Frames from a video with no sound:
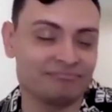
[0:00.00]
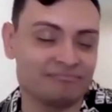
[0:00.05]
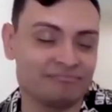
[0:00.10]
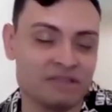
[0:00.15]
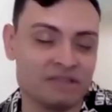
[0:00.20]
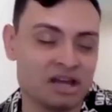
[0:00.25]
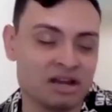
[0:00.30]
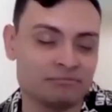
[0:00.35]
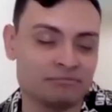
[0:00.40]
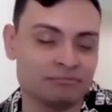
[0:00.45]

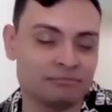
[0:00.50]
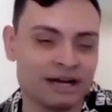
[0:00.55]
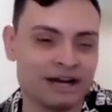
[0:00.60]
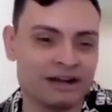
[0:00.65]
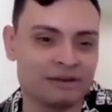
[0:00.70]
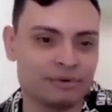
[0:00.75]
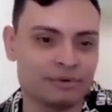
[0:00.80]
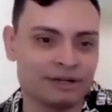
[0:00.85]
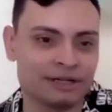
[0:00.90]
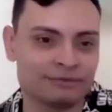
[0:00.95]
than
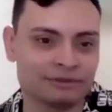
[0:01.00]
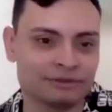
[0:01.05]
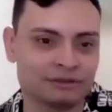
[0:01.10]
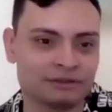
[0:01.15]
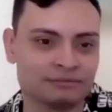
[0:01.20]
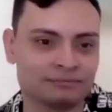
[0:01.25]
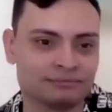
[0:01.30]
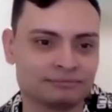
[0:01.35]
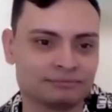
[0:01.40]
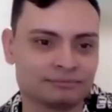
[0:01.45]
I would
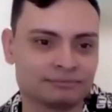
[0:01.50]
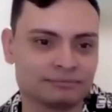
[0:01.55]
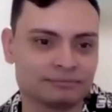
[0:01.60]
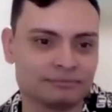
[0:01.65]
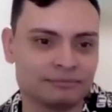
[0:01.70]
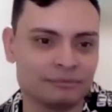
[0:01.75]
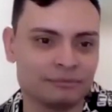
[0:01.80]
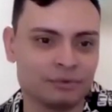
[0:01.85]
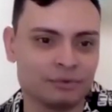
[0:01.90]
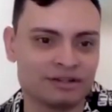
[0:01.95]
ever
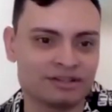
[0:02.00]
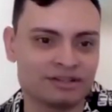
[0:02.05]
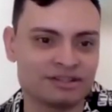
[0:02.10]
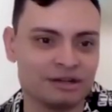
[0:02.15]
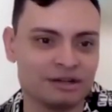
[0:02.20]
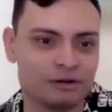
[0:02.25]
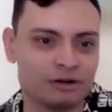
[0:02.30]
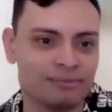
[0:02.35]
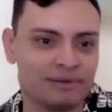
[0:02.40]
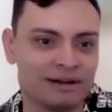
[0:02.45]
want to
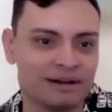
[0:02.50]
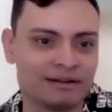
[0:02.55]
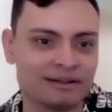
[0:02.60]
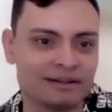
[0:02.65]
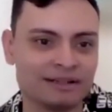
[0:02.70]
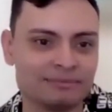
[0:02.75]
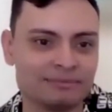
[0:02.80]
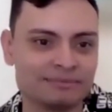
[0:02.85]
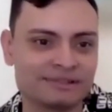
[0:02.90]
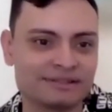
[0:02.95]
know about
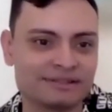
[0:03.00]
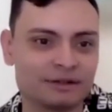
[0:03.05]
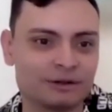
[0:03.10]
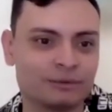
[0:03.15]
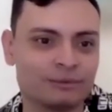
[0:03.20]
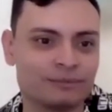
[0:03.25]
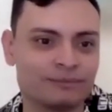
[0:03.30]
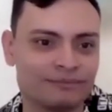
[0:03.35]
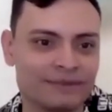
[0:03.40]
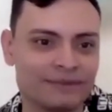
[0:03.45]
him.
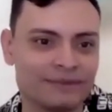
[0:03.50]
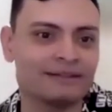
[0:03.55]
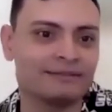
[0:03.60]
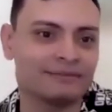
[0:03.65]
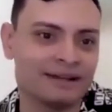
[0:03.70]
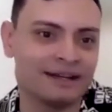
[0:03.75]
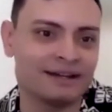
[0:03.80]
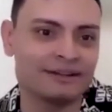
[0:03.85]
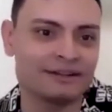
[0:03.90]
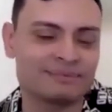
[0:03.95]
So, and
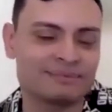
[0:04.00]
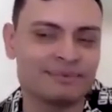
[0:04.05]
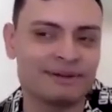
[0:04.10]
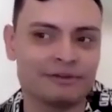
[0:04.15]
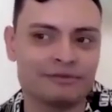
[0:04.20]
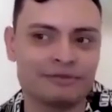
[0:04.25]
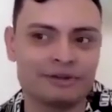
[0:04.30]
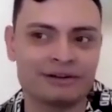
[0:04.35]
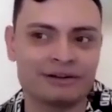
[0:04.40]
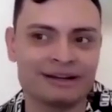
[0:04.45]
and it's been
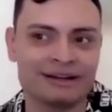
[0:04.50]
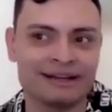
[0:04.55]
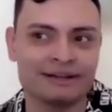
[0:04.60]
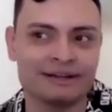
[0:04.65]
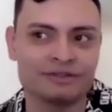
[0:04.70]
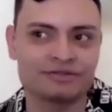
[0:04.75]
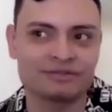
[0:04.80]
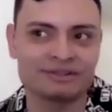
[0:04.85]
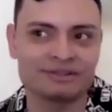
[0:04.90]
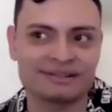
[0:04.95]
a very
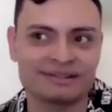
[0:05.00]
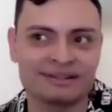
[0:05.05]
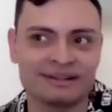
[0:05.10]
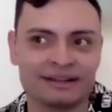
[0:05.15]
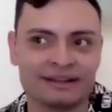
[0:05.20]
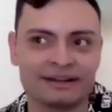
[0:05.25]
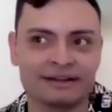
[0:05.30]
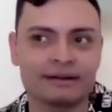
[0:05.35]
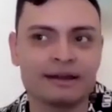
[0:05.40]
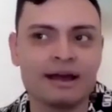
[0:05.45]
interesting
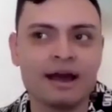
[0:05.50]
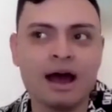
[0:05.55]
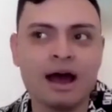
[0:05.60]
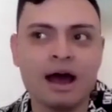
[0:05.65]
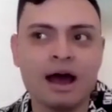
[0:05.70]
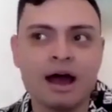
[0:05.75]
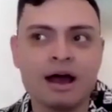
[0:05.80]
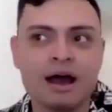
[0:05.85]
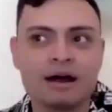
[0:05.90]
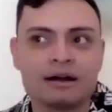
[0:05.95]
and
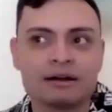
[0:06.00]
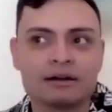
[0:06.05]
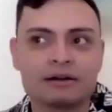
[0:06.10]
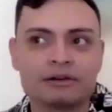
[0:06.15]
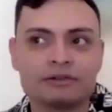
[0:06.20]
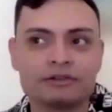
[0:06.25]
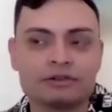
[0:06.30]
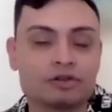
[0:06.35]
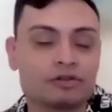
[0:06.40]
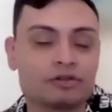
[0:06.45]

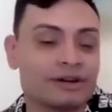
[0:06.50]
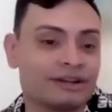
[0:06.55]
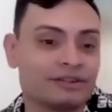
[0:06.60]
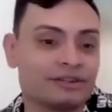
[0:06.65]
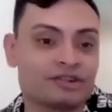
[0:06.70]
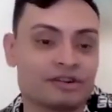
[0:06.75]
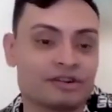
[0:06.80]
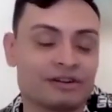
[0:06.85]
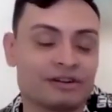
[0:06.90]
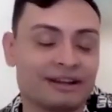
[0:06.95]
great
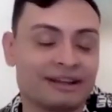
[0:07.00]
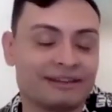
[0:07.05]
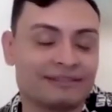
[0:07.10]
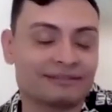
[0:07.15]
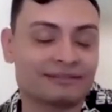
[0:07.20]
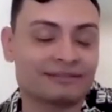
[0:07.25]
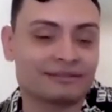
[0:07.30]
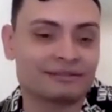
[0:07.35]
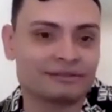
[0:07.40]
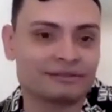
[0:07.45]
journey
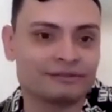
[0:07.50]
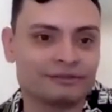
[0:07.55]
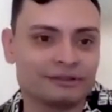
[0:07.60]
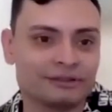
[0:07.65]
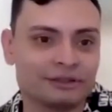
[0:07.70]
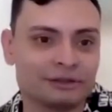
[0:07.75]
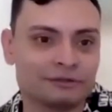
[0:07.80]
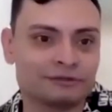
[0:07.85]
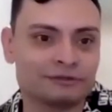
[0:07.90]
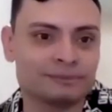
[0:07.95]

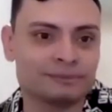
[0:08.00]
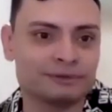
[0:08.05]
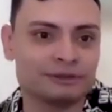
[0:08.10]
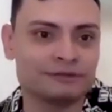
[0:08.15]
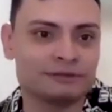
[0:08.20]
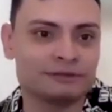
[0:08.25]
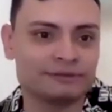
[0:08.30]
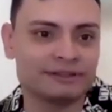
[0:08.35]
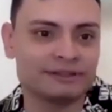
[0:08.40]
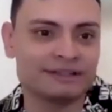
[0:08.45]
for for
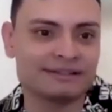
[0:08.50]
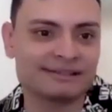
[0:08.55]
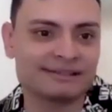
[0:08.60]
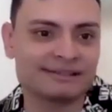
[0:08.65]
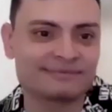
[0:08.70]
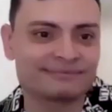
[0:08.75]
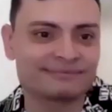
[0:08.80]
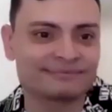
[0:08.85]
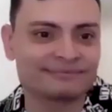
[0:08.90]
both of us.